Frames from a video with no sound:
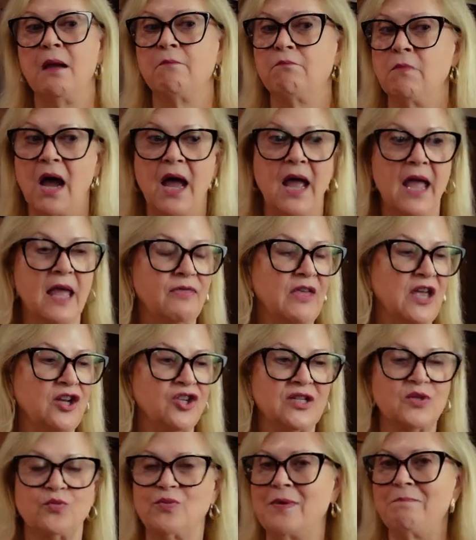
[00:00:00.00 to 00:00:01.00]
My, they
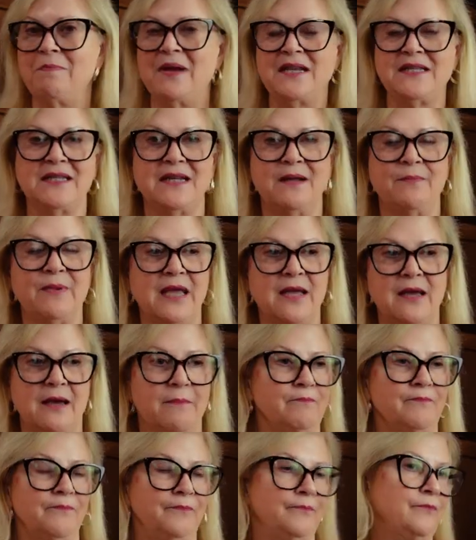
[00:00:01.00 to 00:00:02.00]
just rip my stomach
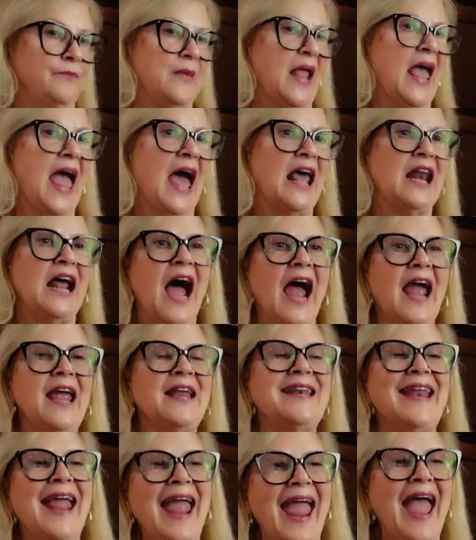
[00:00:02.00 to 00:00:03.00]
up. And I
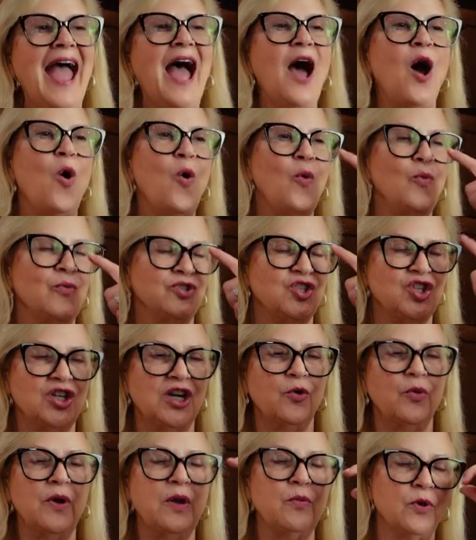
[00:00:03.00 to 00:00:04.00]
now,
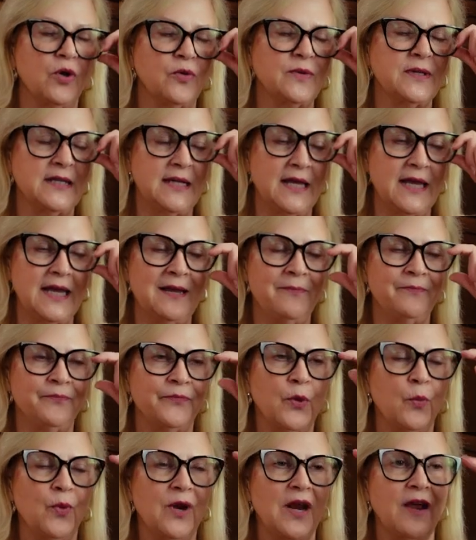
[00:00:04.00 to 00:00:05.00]
chicory root, see,
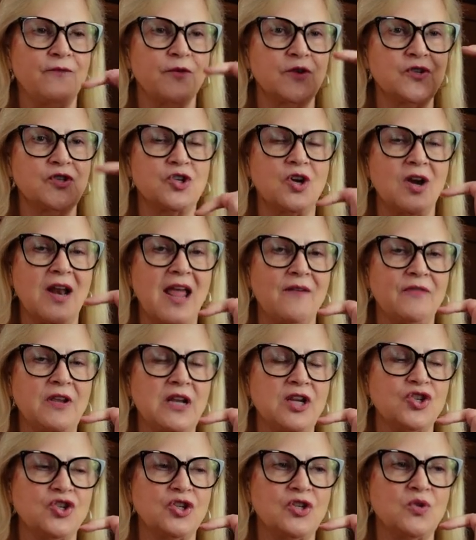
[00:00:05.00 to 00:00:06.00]
when I first started
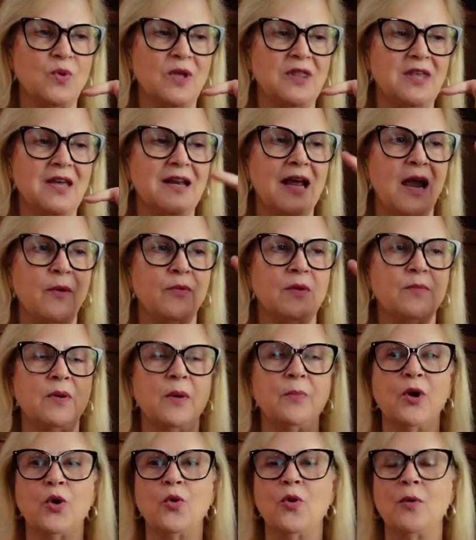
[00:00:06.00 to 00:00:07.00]
having issues with it, I
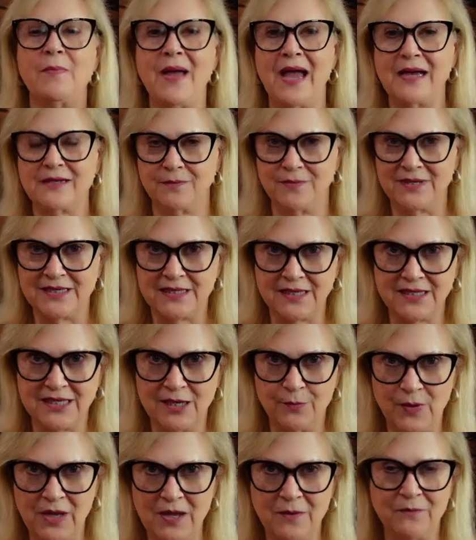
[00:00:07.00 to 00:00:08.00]
remember going back to
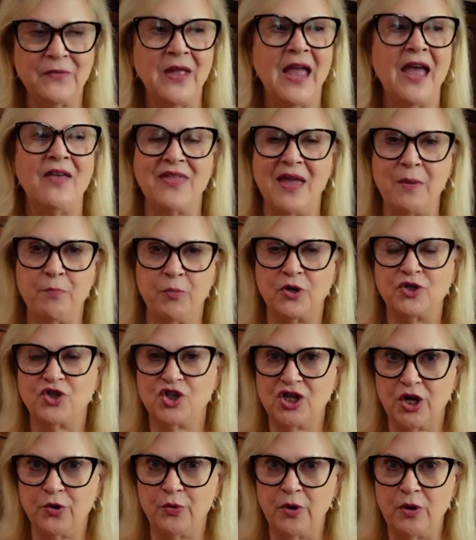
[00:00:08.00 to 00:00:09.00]
Mississippi. They put
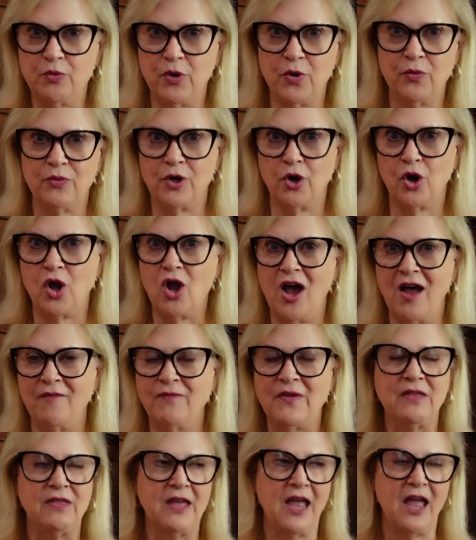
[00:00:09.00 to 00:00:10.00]
chicory root in their
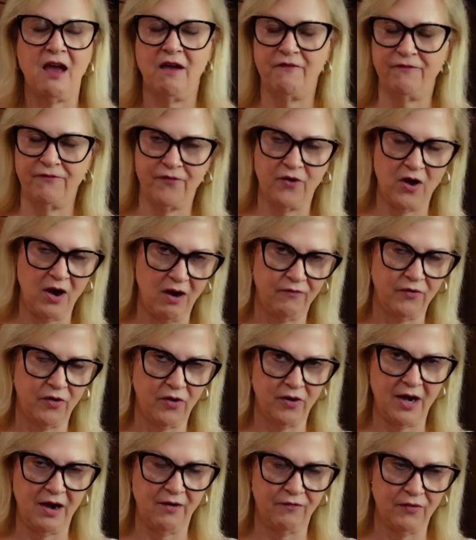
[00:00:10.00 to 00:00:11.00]
coffee. They have
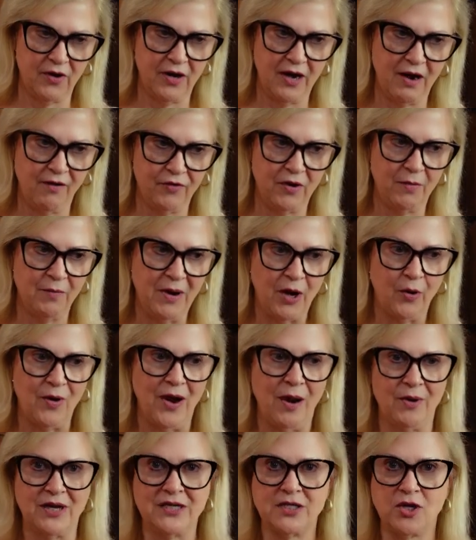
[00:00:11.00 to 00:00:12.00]
forever and ever and ever. My
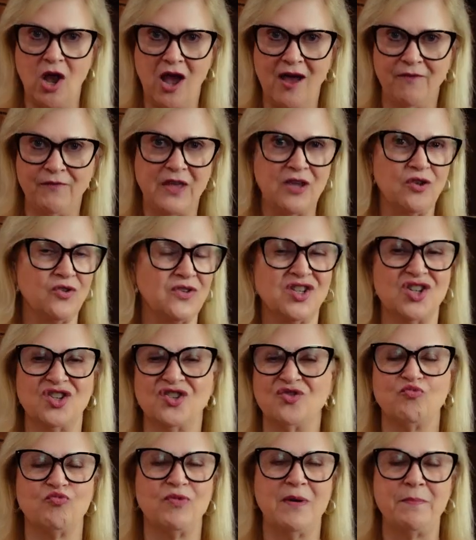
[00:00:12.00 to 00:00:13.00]
grandma's coffee used to
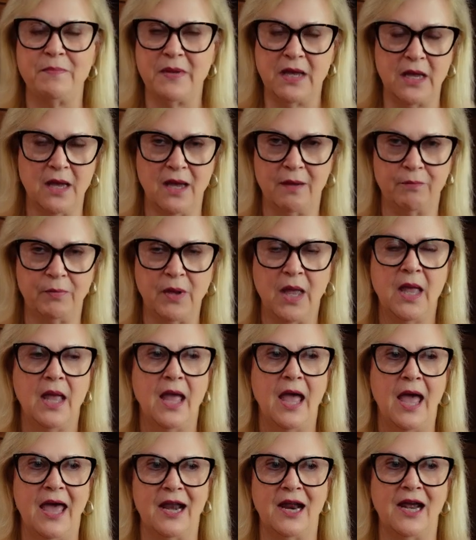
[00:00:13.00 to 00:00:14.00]
rip me up.
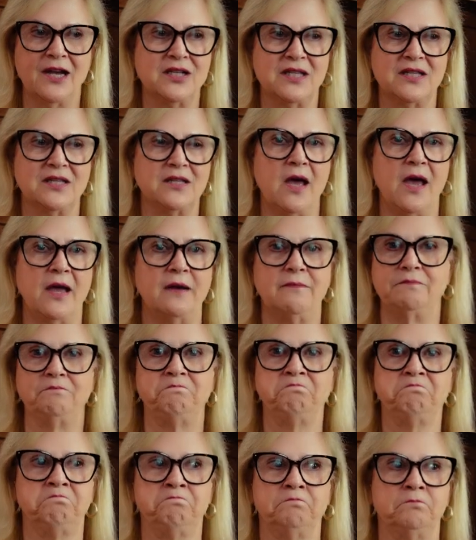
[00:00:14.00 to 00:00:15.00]
And I just thought
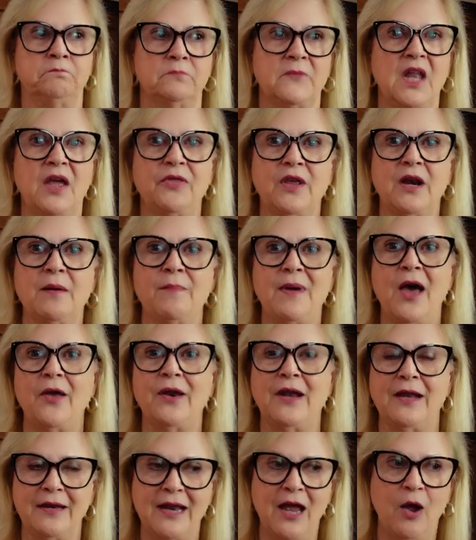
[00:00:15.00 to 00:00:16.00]
nothing
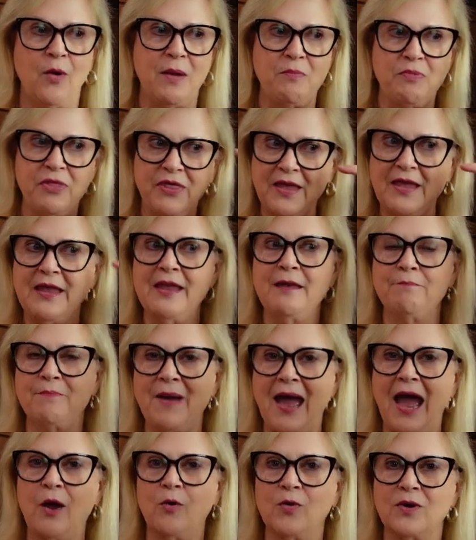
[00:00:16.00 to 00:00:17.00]
about it. Now I'm thinking
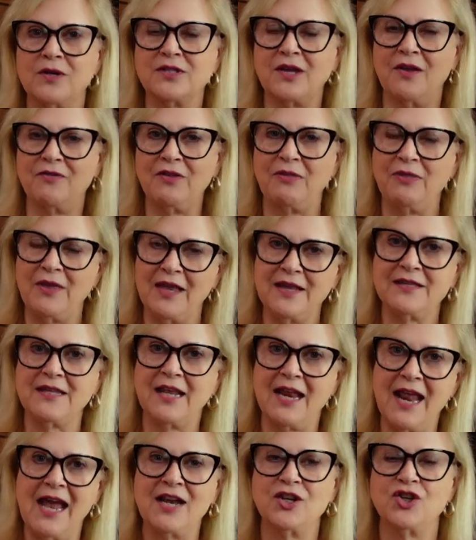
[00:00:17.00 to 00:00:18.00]
backwards on the things
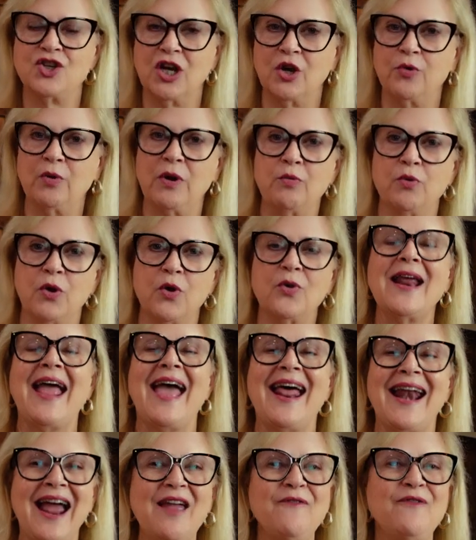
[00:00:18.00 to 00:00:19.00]
that had chicory root.
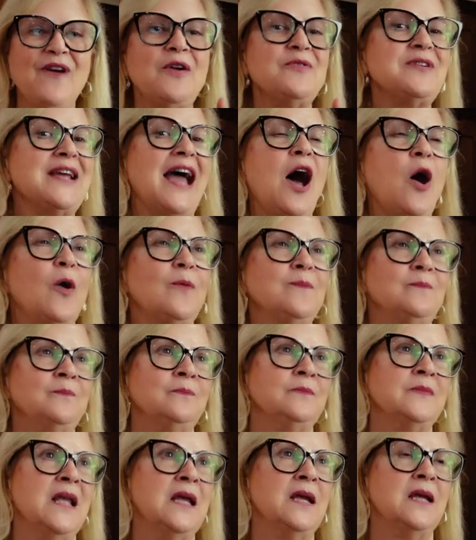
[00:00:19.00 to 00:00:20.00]
And I found out,
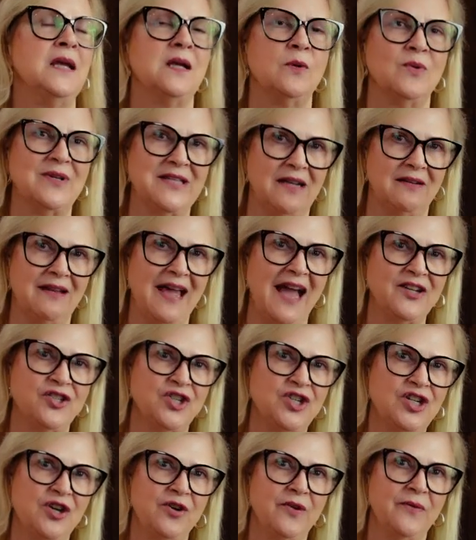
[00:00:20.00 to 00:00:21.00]
was it
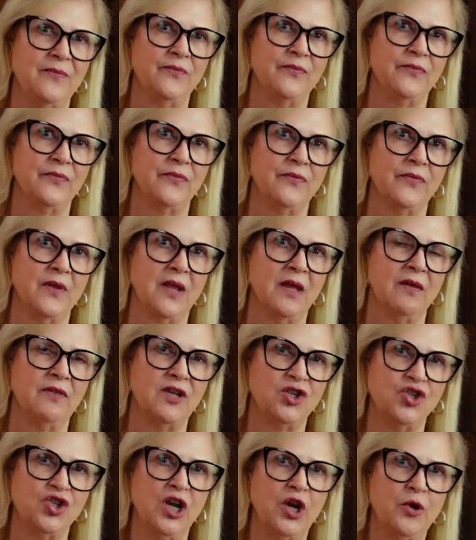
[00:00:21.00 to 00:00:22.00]
last year?
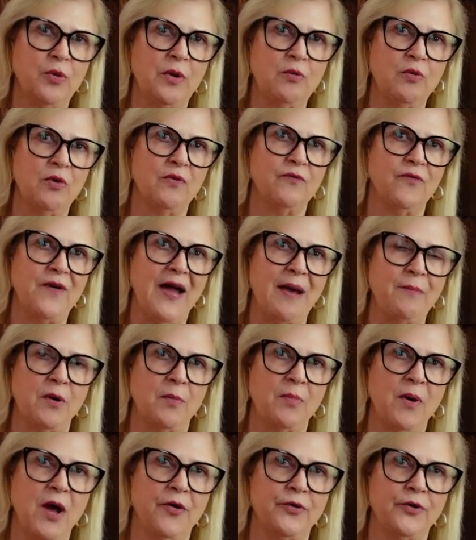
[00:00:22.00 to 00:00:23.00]
That chicory root fiber
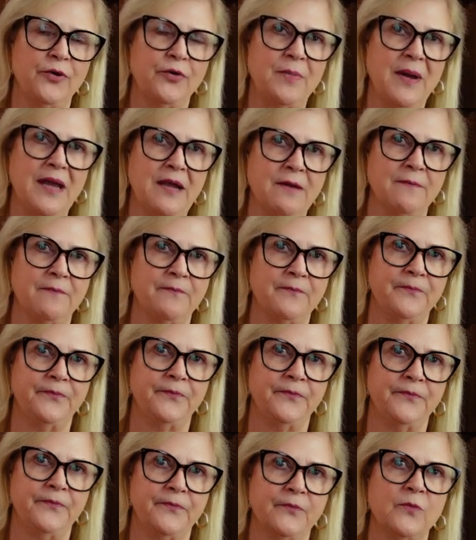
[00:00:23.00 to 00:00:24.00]
bothered me. Yes
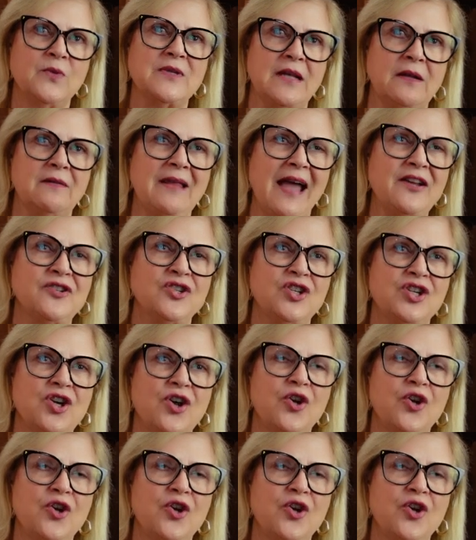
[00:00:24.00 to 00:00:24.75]
was that last yep.